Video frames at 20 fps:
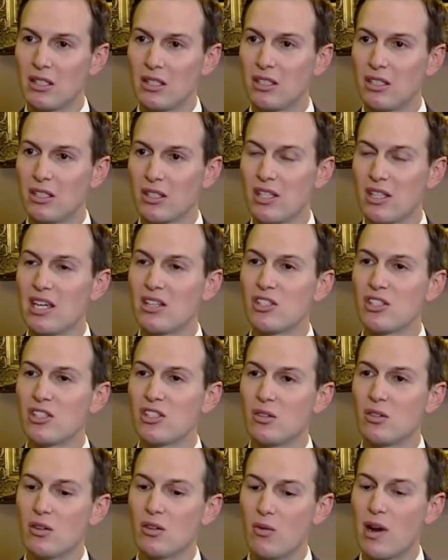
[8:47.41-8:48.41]
Look, the
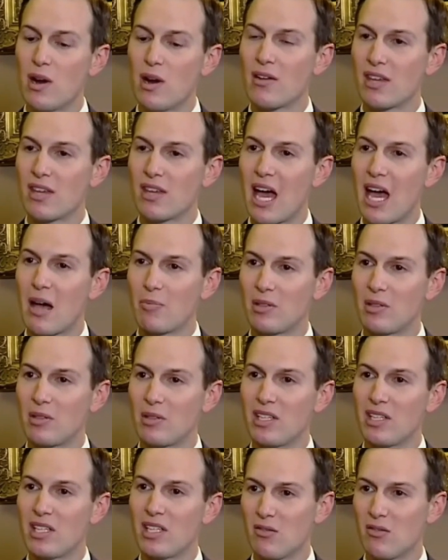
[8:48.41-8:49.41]
issue of where the
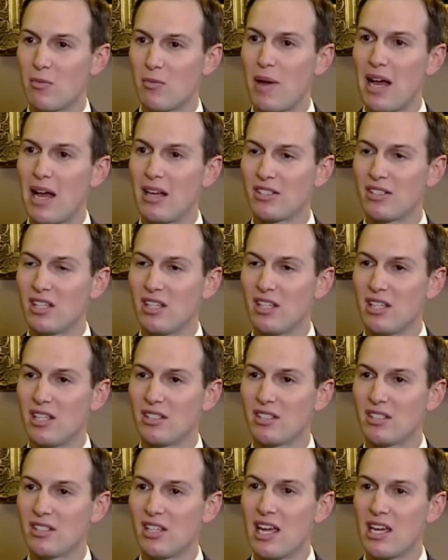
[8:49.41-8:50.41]
capital is of a
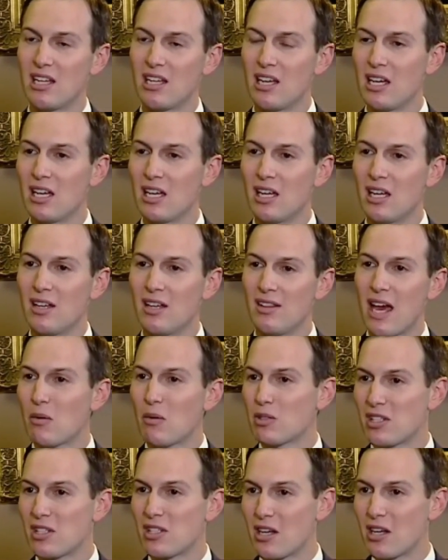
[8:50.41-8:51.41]
Palestinian state,
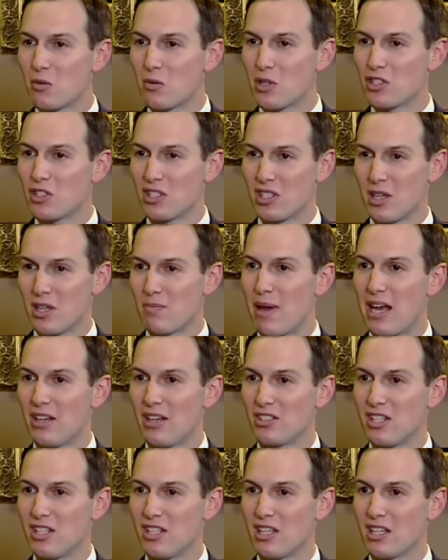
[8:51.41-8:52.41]
that was not originally a
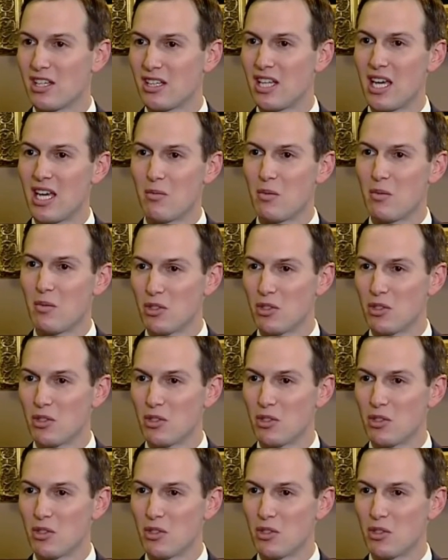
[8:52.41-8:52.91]
Palestinian claim.